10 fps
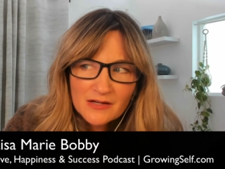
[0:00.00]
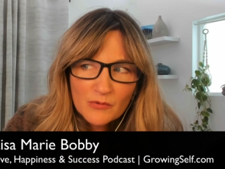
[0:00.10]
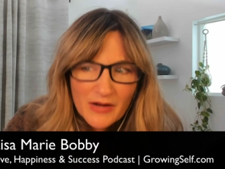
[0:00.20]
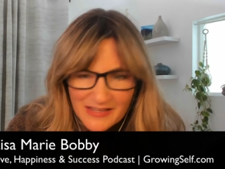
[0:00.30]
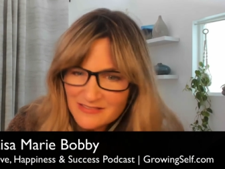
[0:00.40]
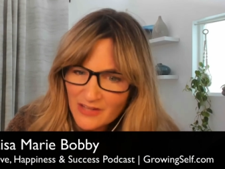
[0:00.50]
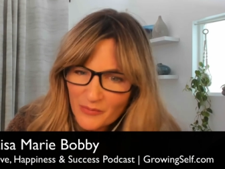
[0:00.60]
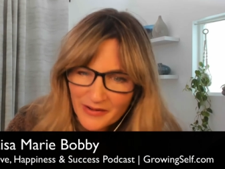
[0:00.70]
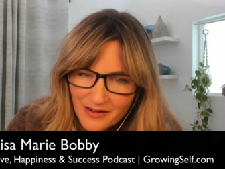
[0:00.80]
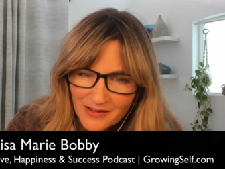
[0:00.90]
what is
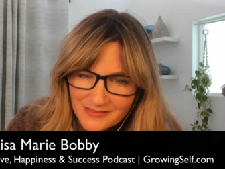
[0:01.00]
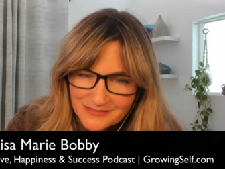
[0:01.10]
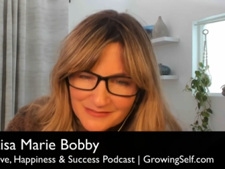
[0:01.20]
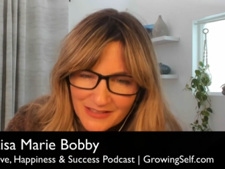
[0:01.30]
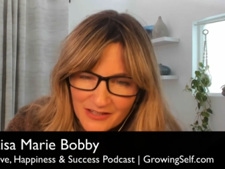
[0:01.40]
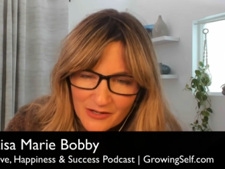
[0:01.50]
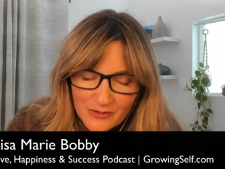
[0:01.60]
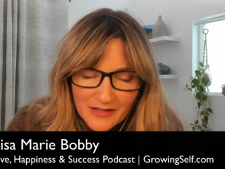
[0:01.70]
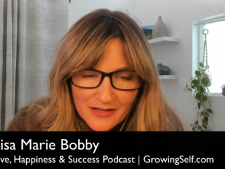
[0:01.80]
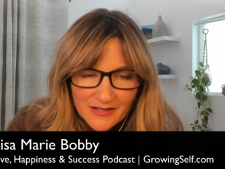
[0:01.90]
going on, you know,
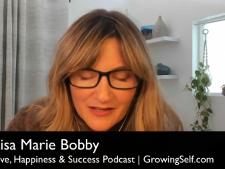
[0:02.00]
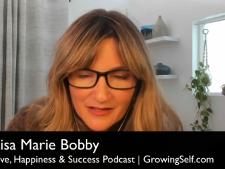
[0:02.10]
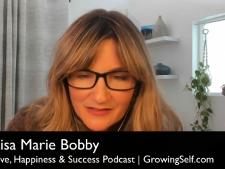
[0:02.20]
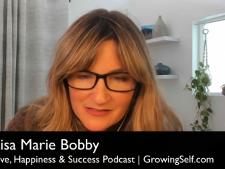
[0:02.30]
uh,